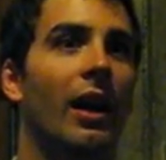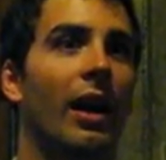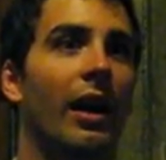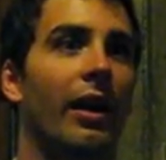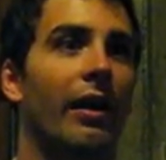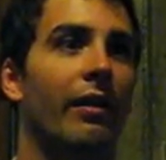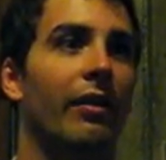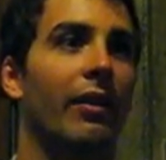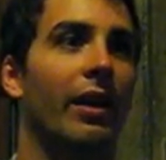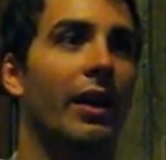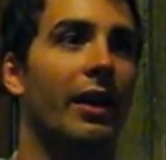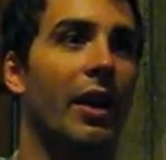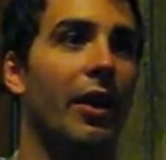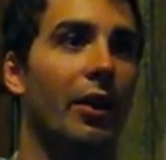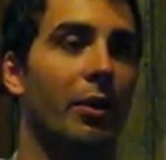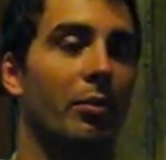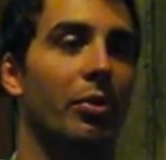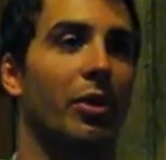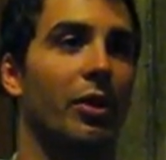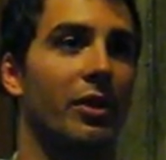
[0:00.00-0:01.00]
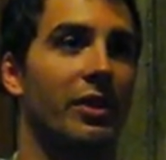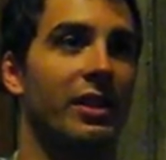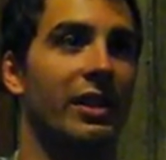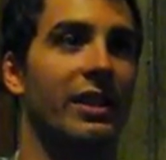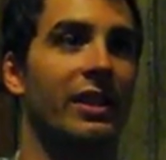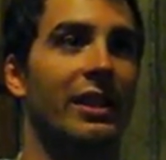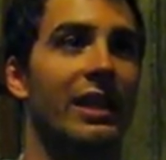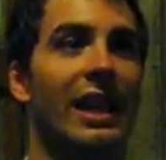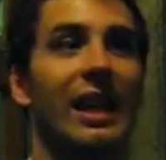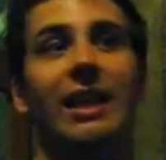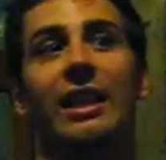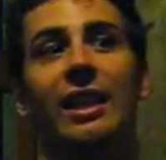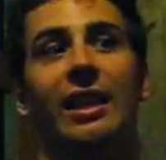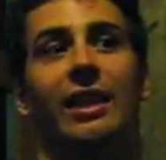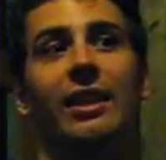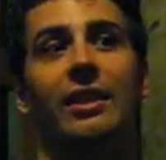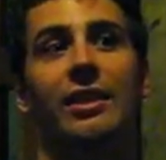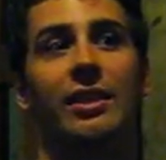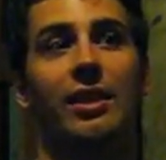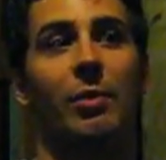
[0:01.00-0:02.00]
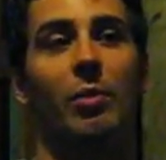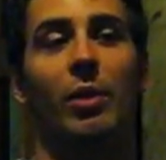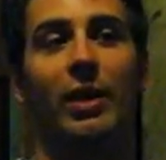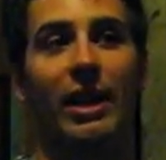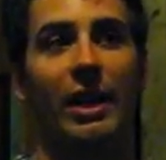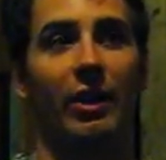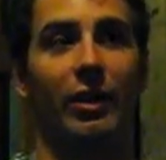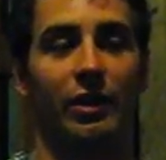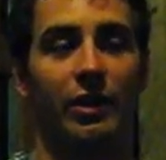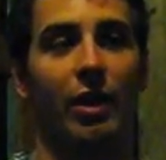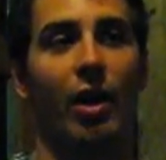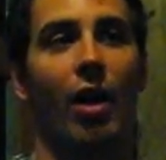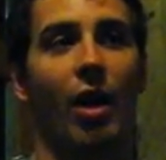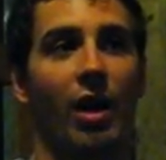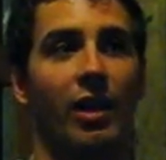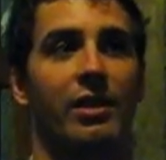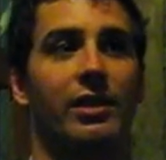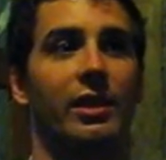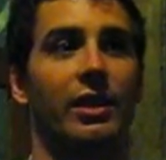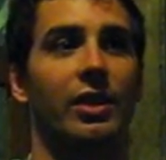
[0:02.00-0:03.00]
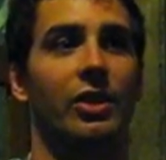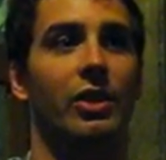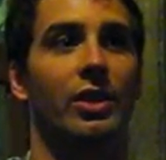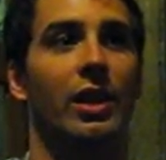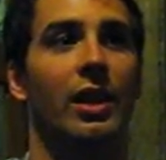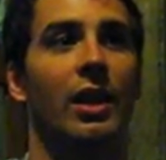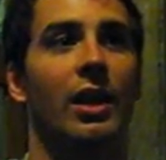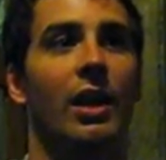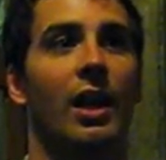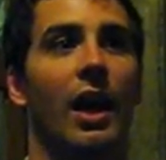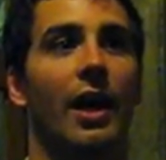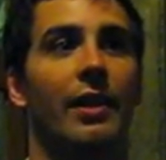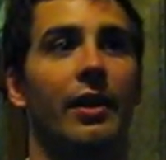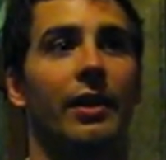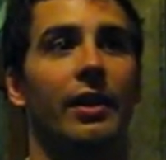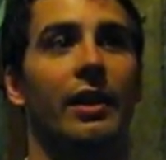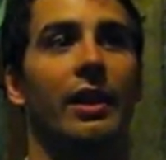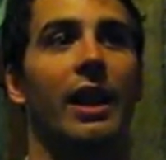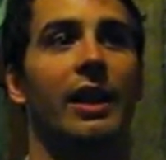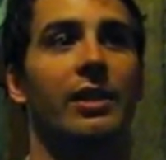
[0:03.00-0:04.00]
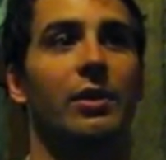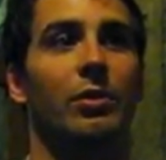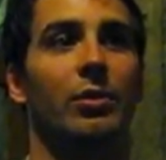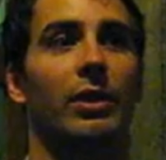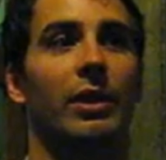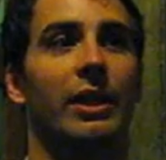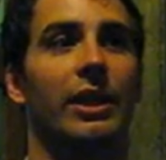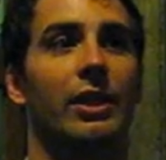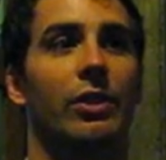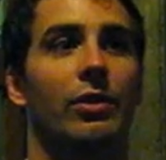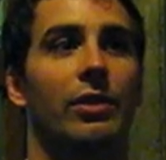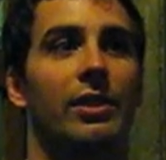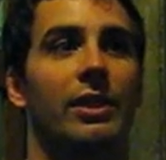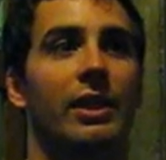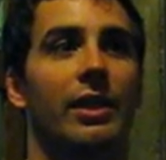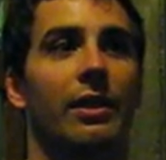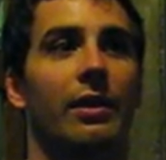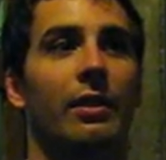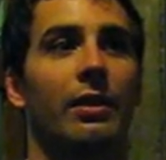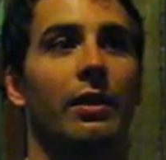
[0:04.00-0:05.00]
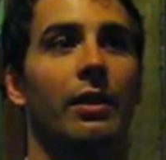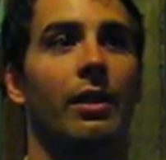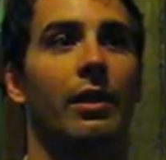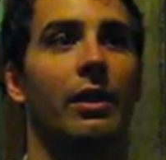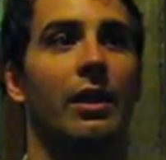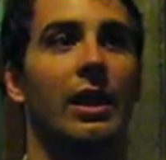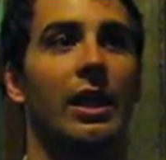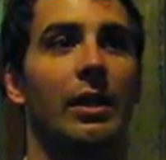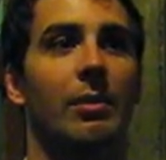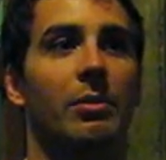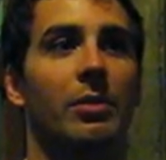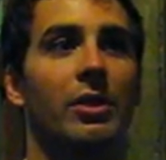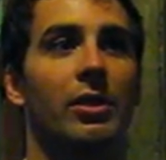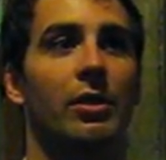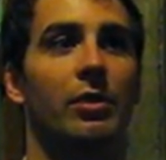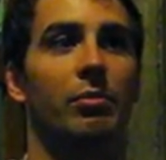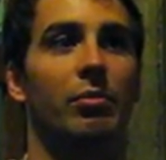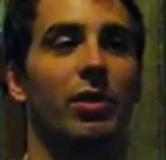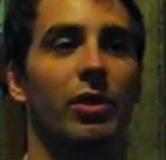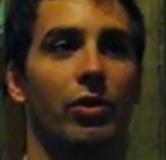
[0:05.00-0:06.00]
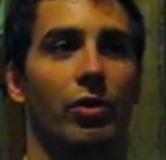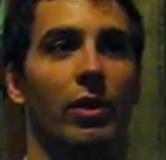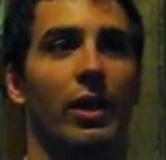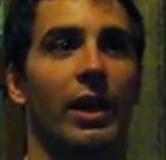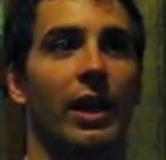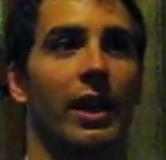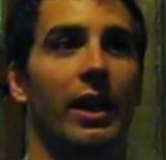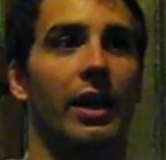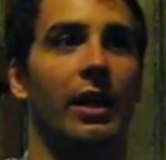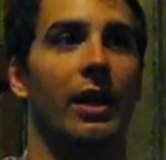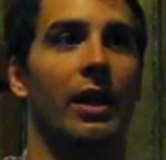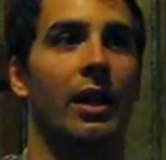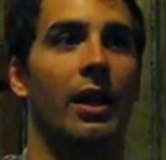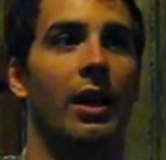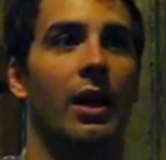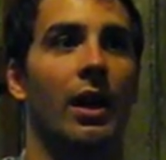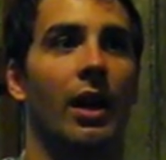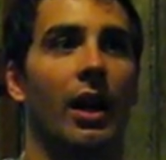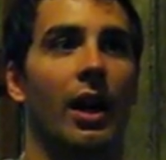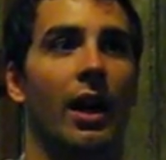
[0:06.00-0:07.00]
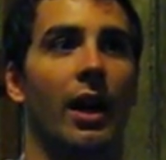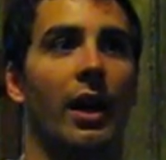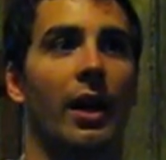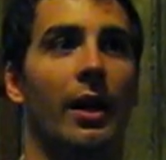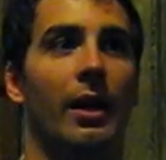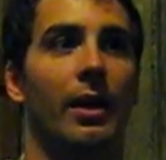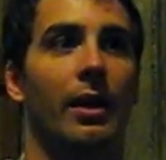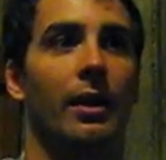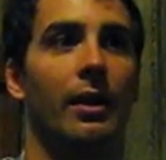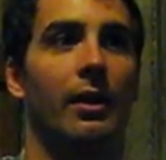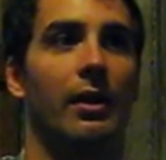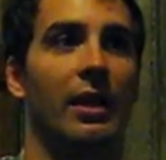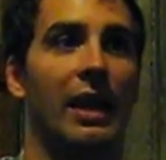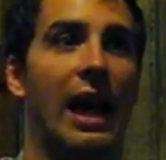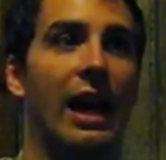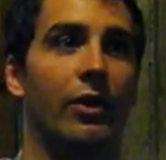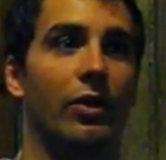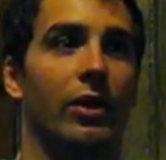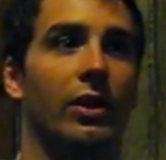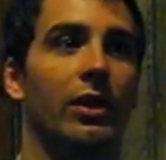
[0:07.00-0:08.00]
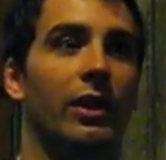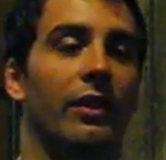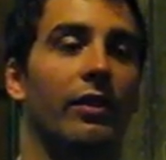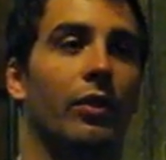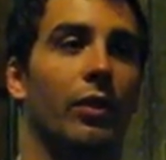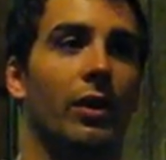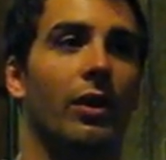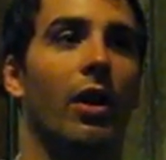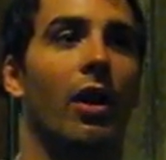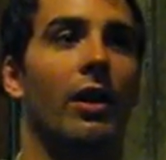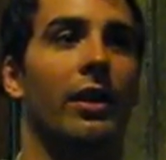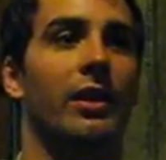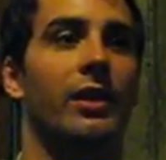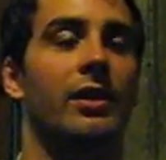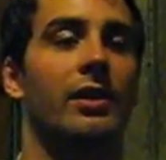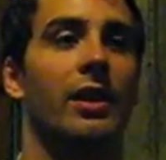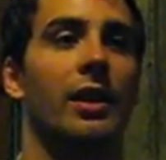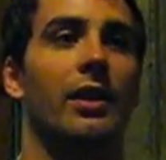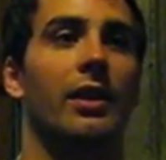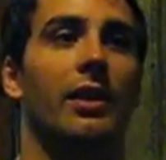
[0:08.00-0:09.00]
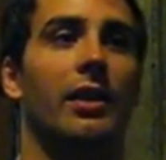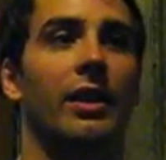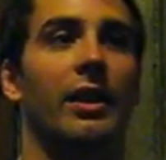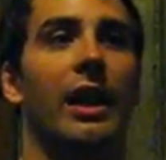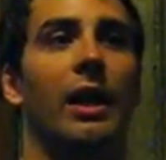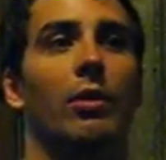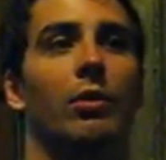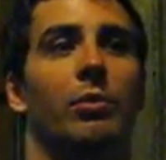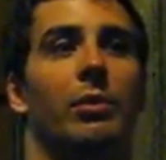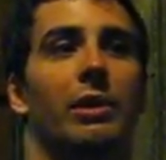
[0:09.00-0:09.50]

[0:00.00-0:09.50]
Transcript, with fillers: of another person taking someone else hostage? I think that that's a really interesting theme to portray uh, theatrically for an audience. I think that that